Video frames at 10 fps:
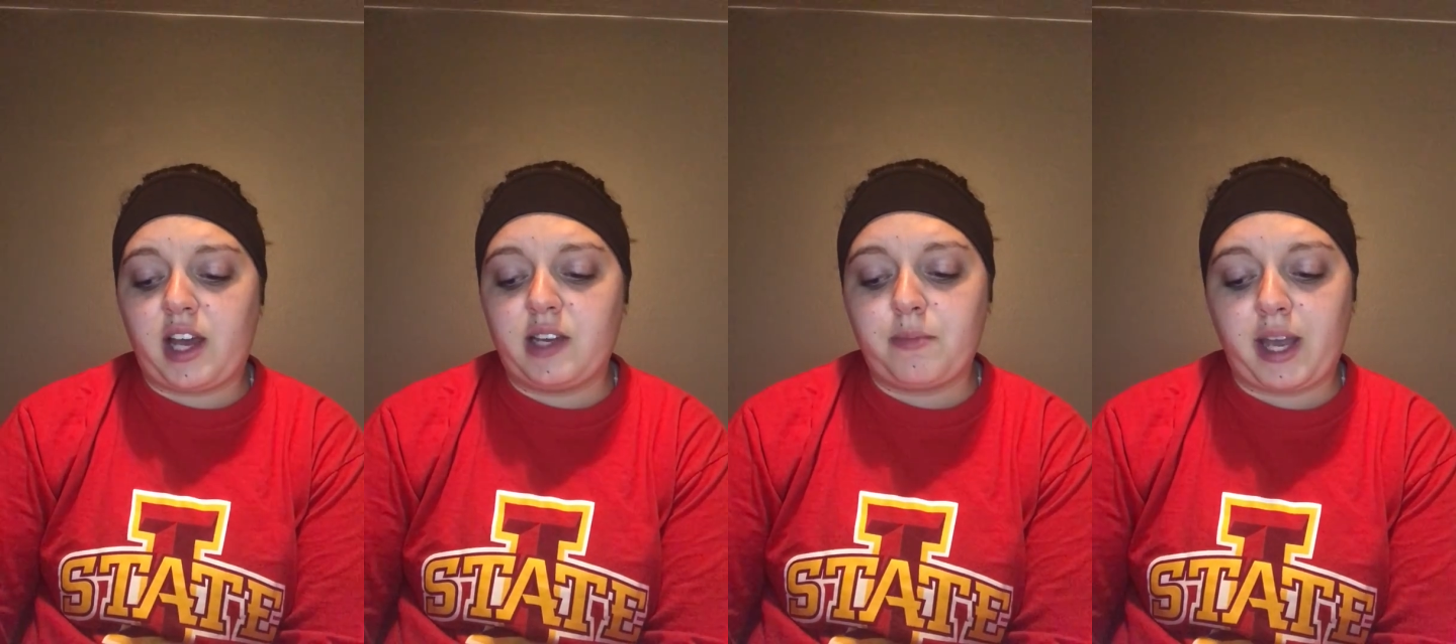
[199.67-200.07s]

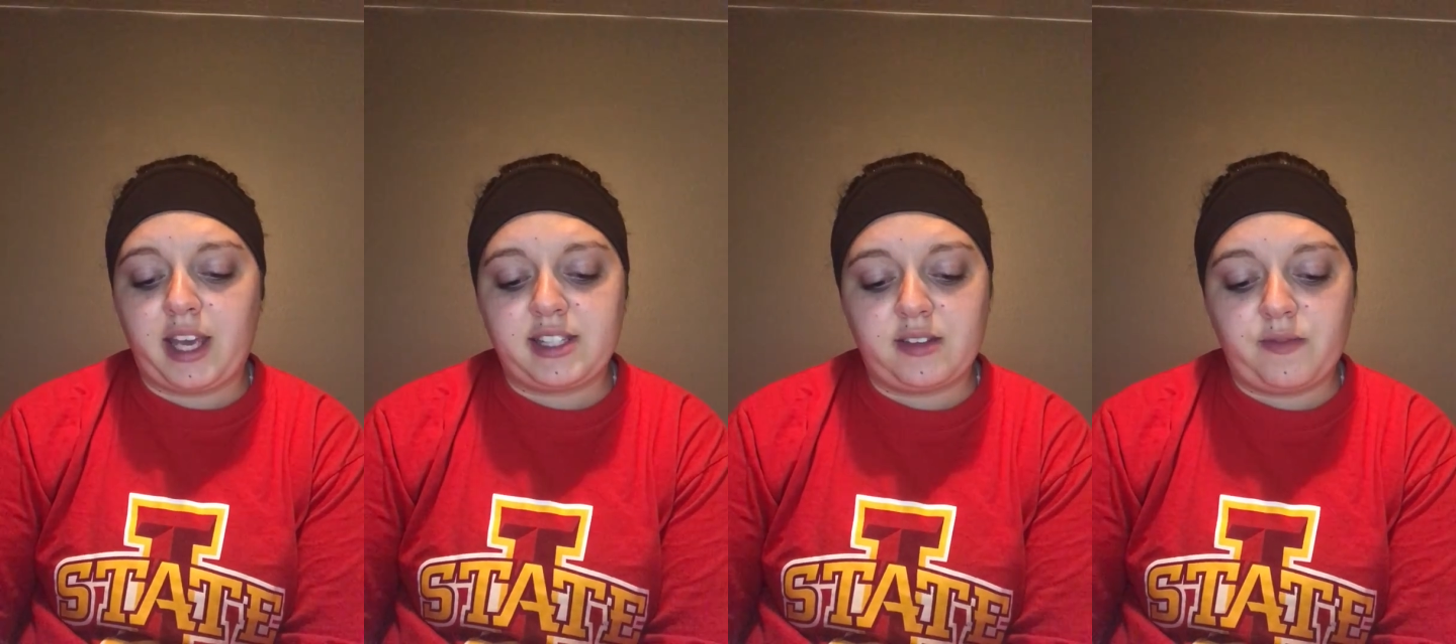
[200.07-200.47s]

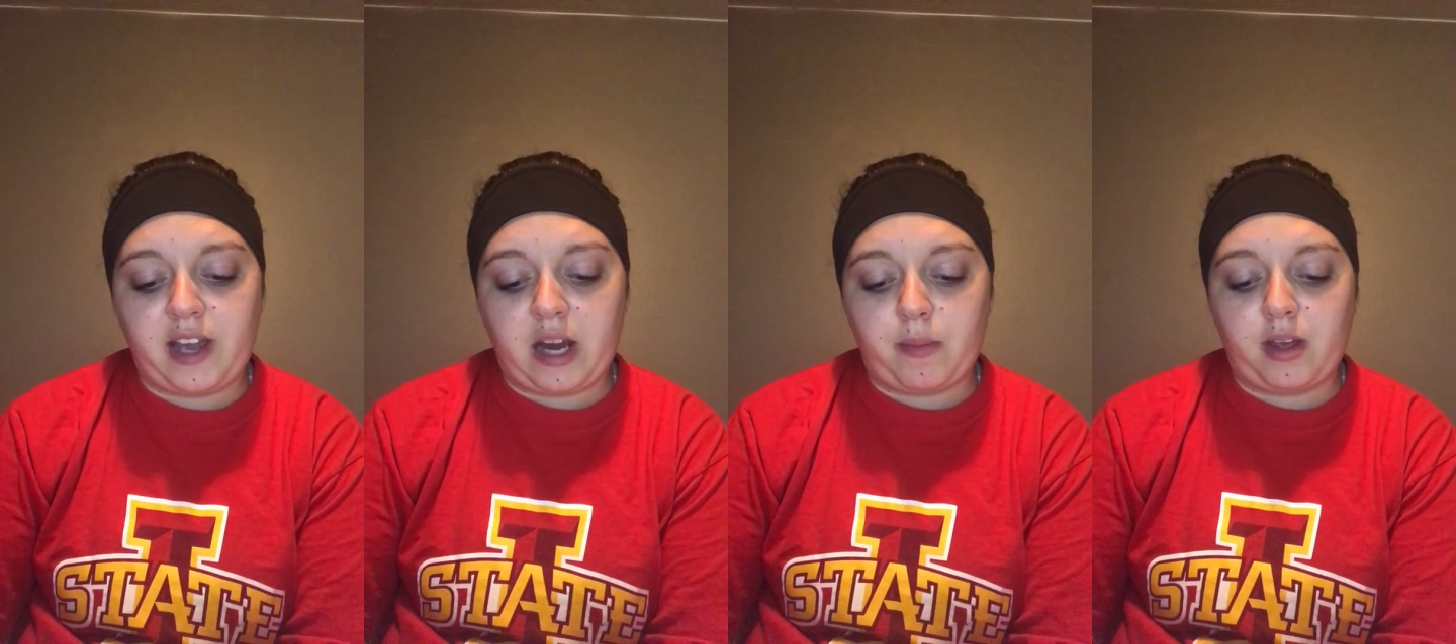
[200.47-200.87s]
unbiased
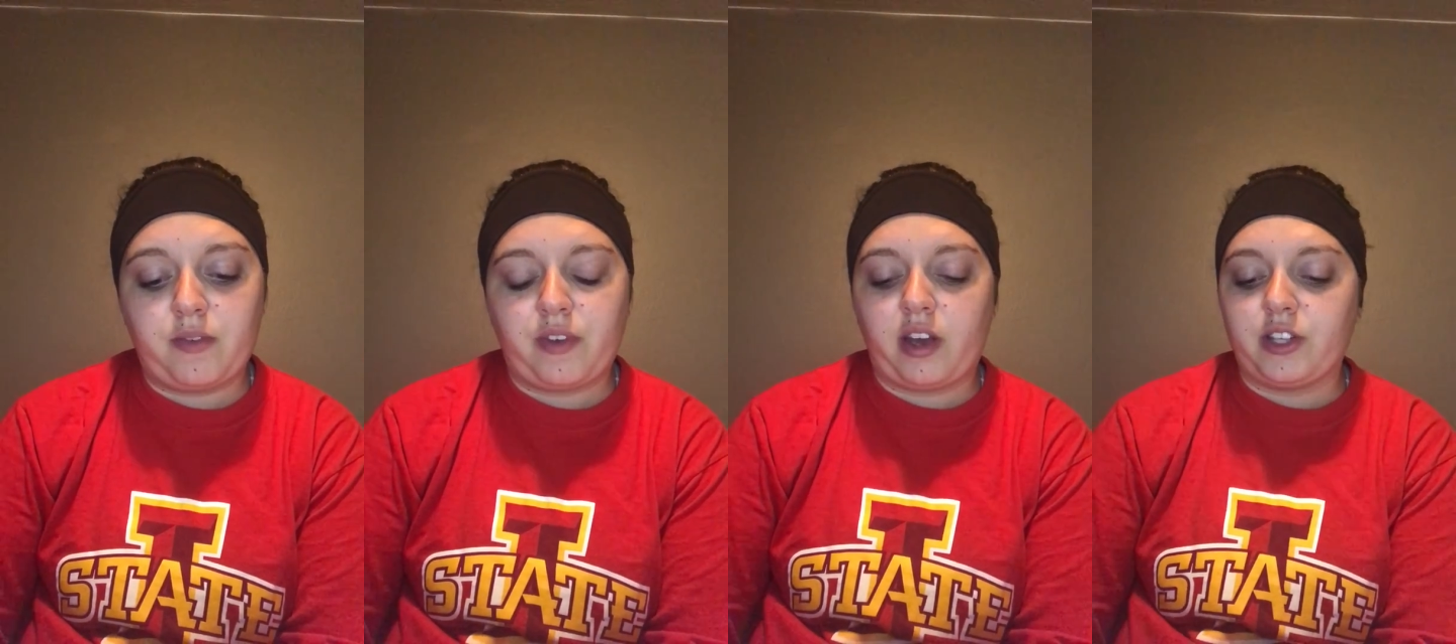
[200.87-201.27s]

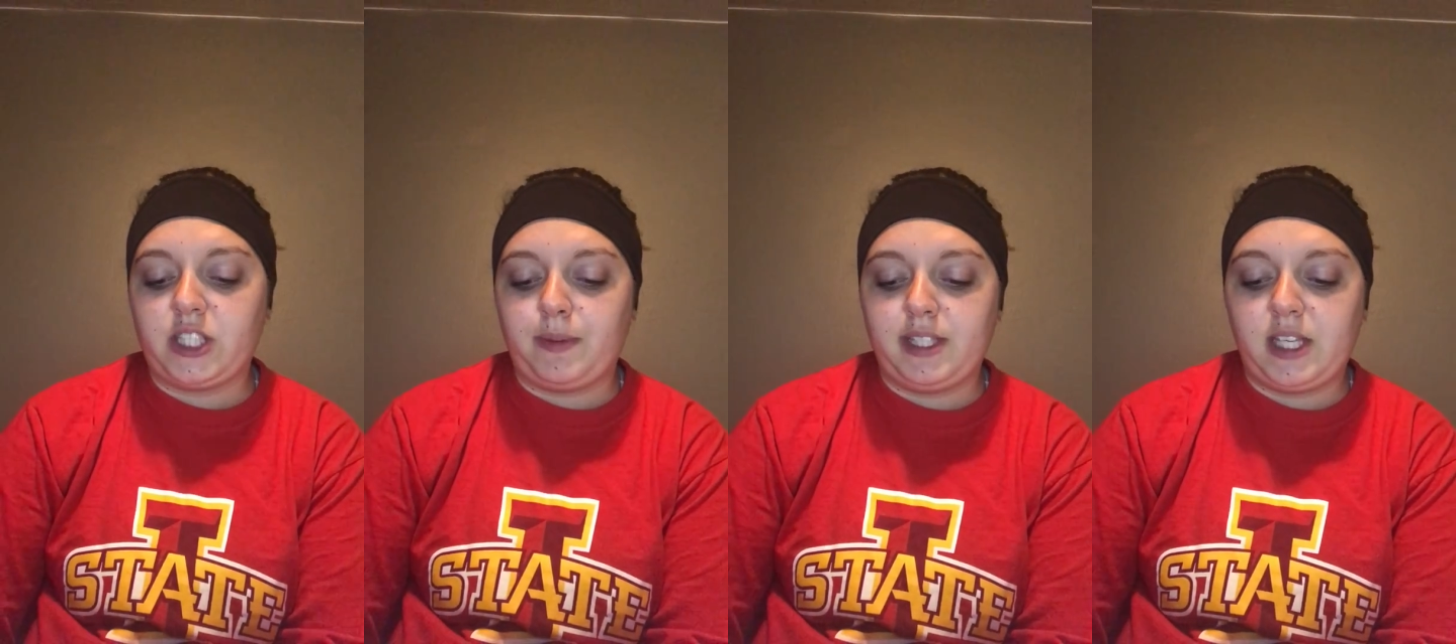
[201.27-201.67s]
environment for
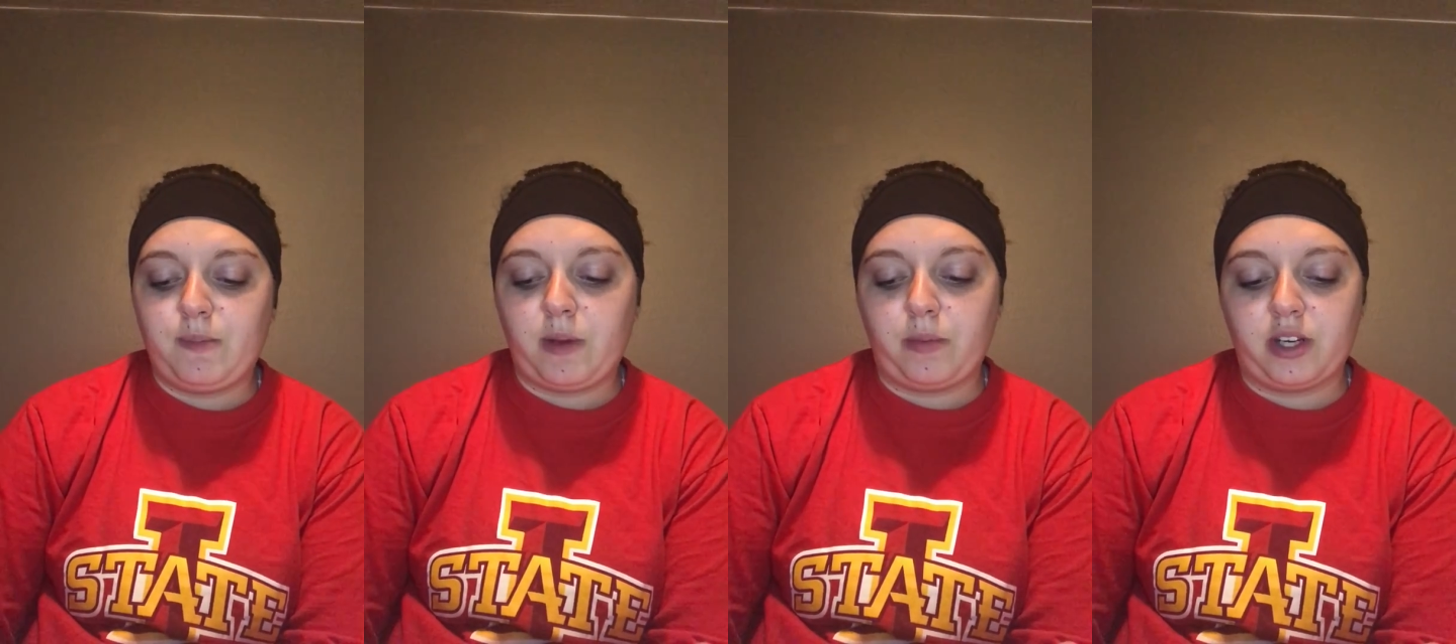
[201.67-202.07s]
LGBT
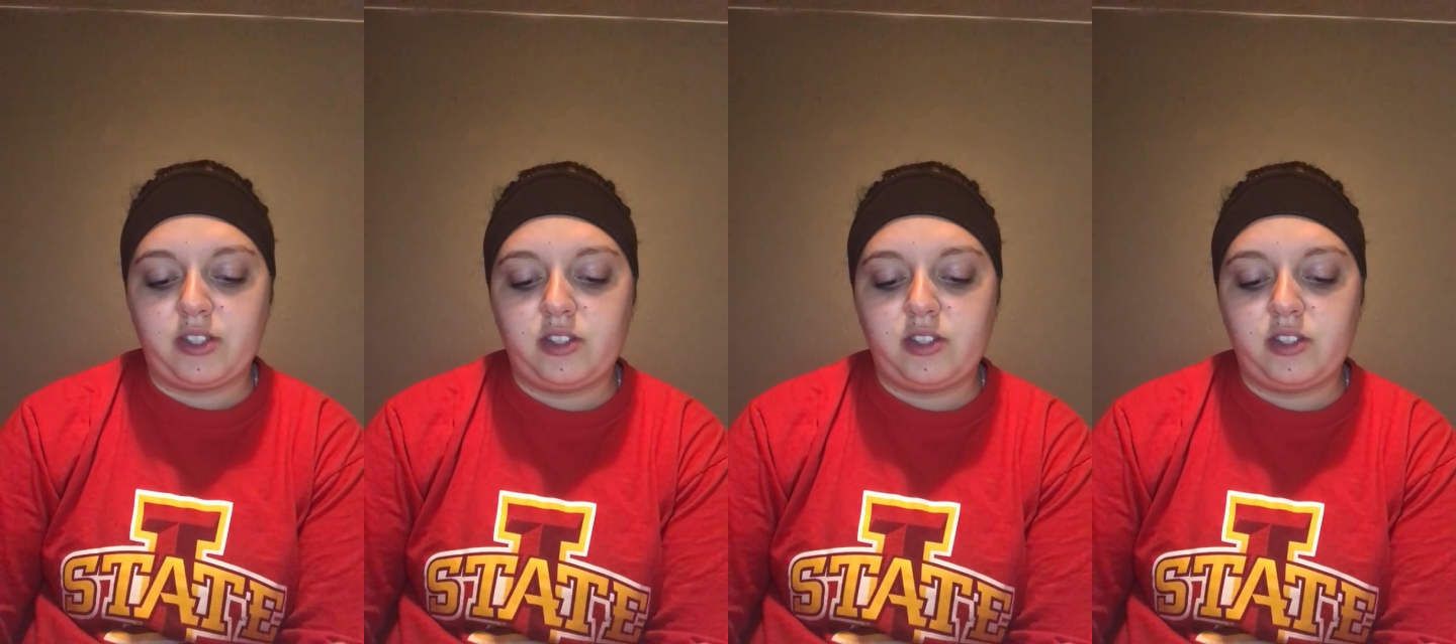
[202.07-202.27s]
members